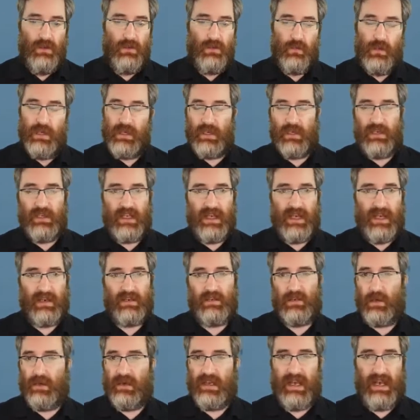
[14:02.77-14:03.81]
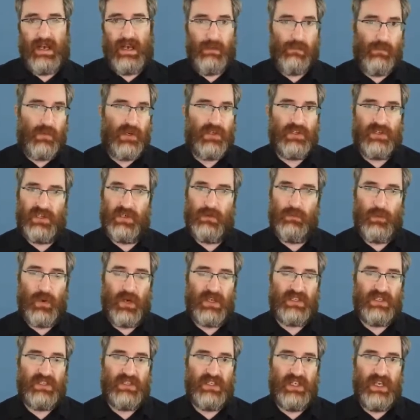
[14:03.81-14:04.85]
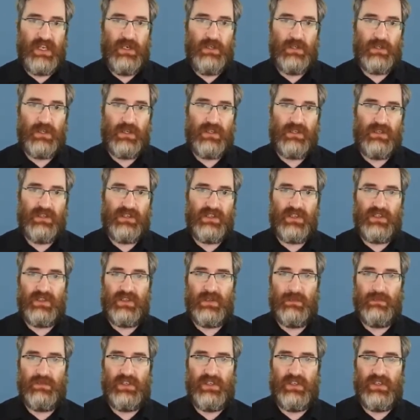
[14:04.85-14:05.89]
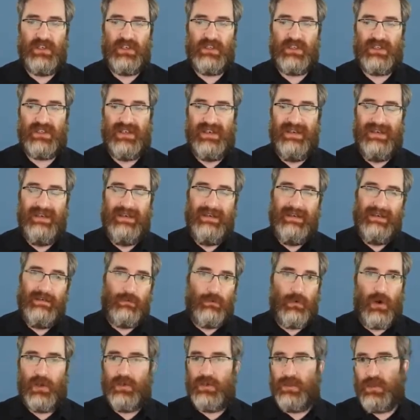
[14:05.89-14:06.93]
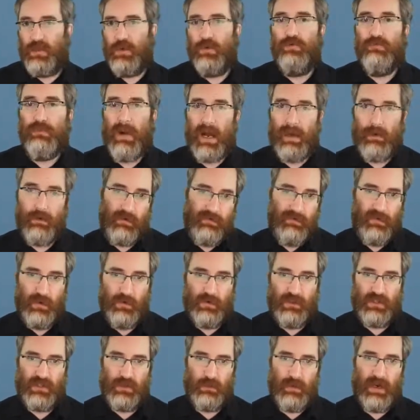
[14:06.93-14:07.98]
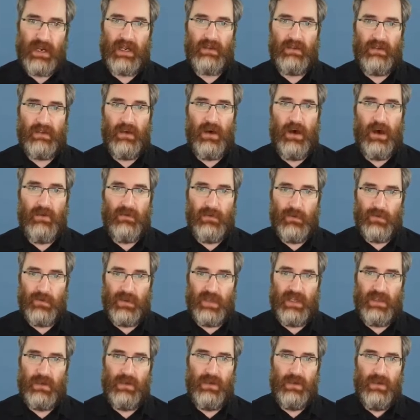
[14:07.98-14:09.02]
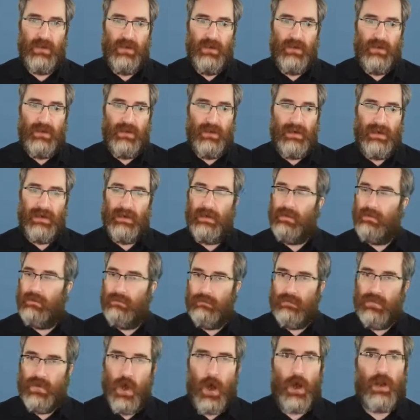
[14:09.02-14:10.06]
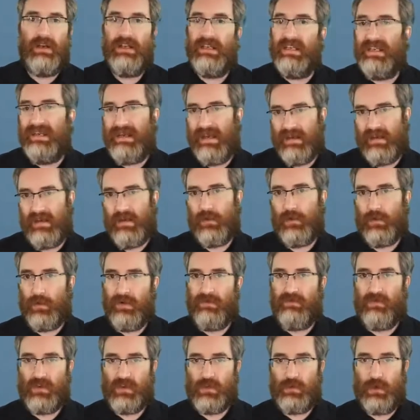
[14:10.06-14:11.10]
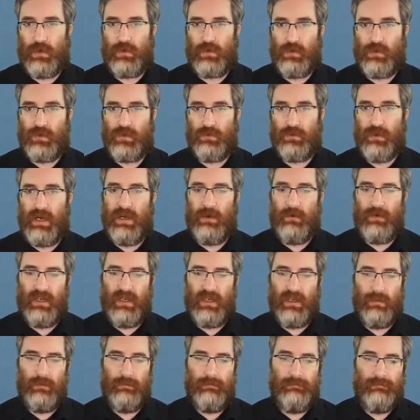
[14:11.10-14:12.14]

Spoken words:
We could connect our cameras and a presentation system to this, run 2 microphones directly off of it, and not need any other infrastructure surrounding it.